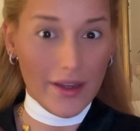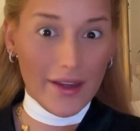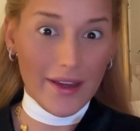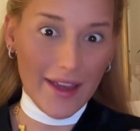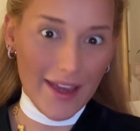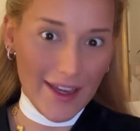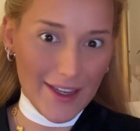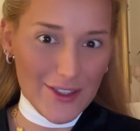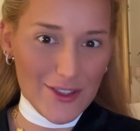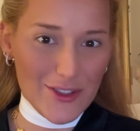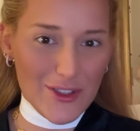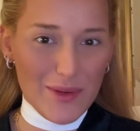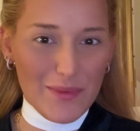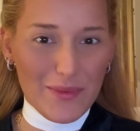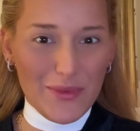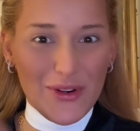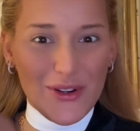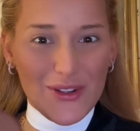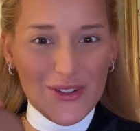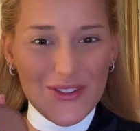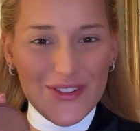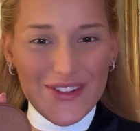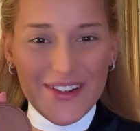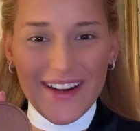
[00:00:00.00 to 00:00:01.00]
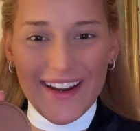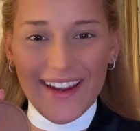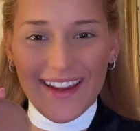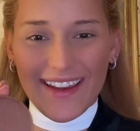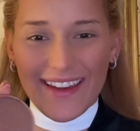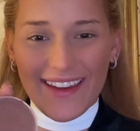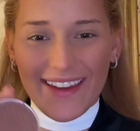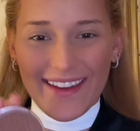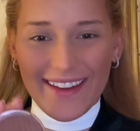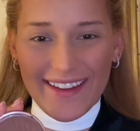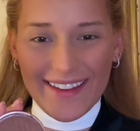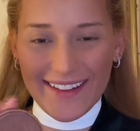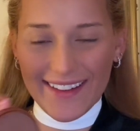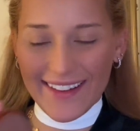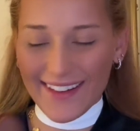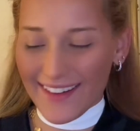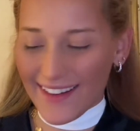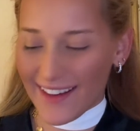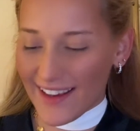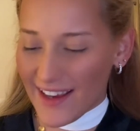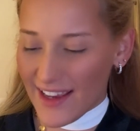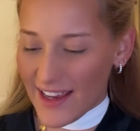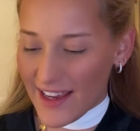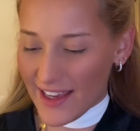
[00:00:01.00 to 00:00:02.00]
extra bronzer again,
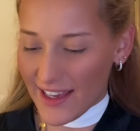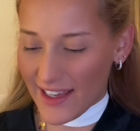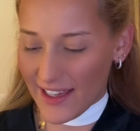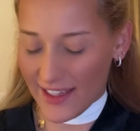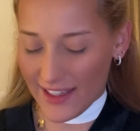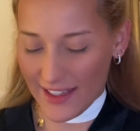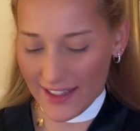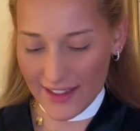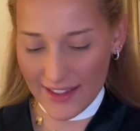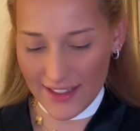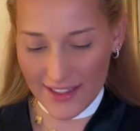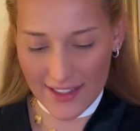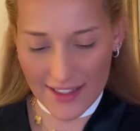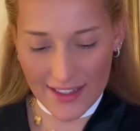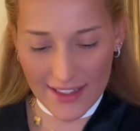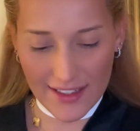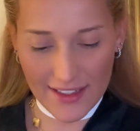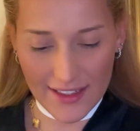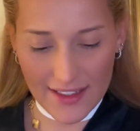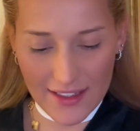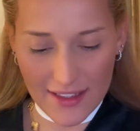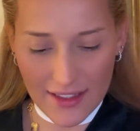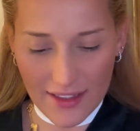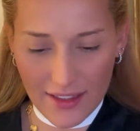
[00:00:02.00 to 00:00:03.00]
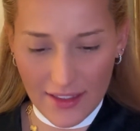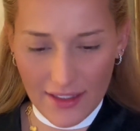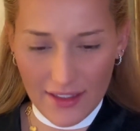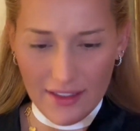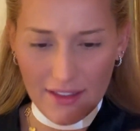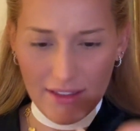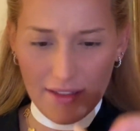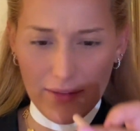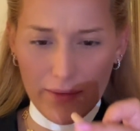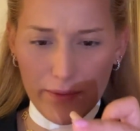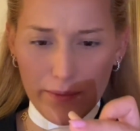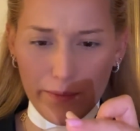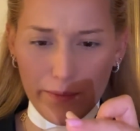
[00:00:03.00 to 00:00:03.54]
and this is the